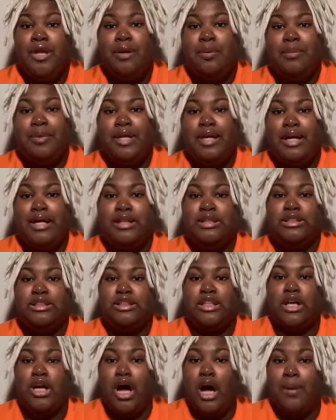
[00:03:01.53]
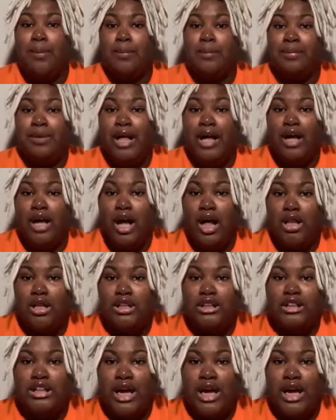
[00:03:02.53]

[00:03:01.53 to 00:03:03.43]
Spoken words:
Because the Common Black College